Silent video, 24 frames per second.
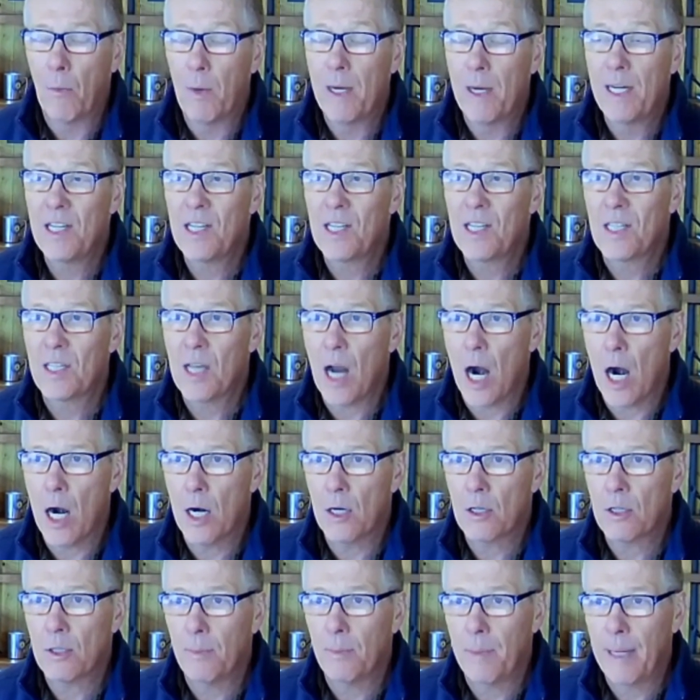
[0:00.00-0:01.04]
we
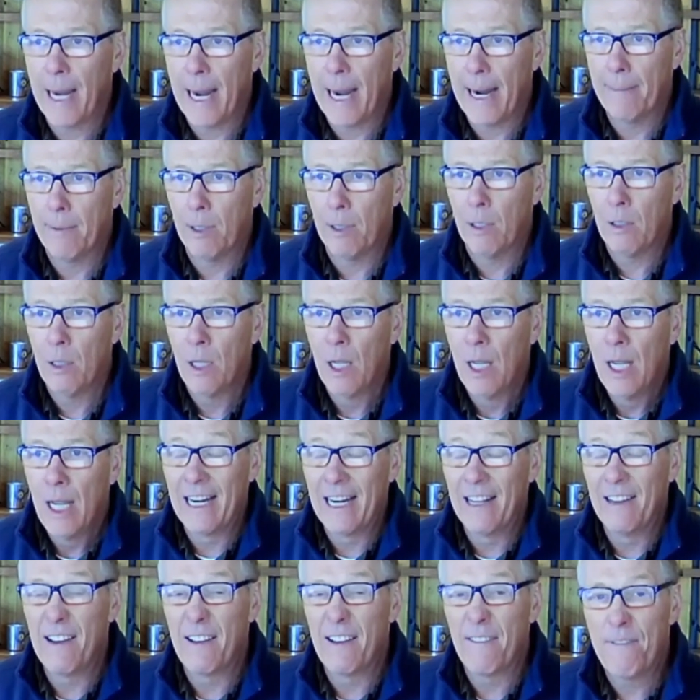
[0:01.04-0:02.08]
start to be able, in
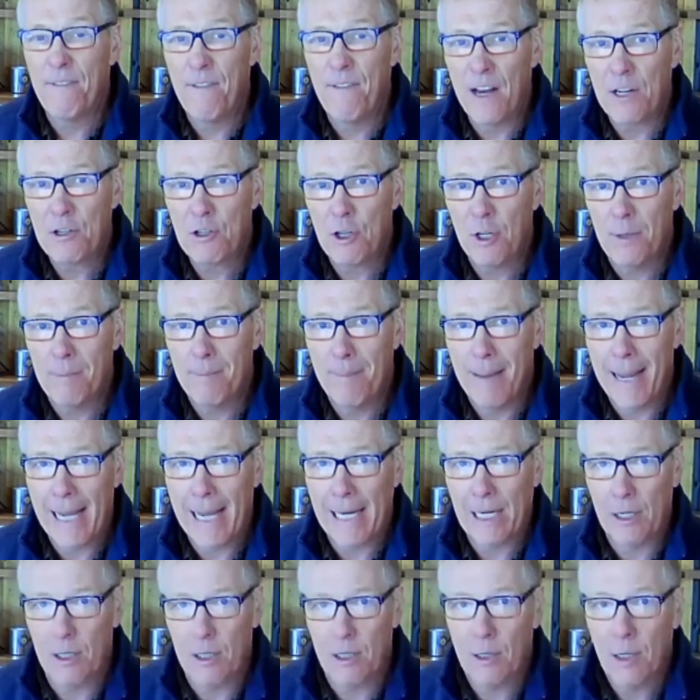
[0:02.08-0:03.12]
an efficient
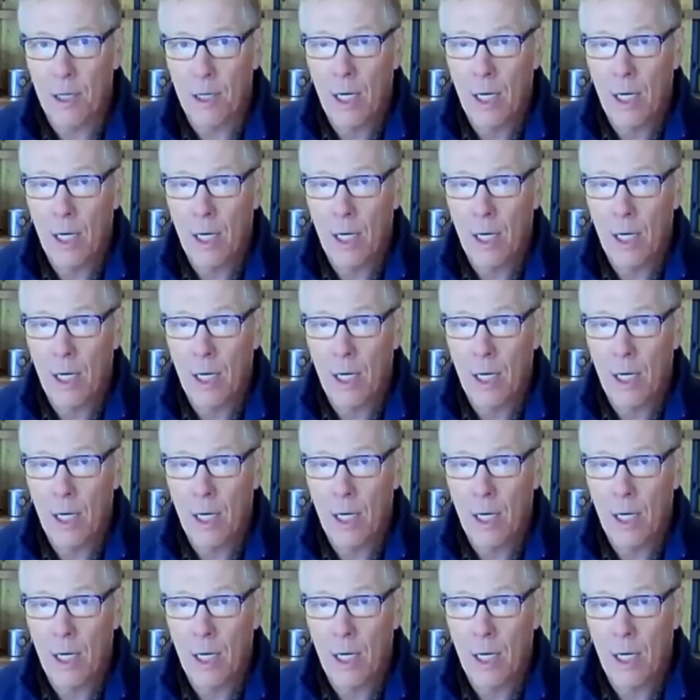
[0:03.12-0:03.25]
manner,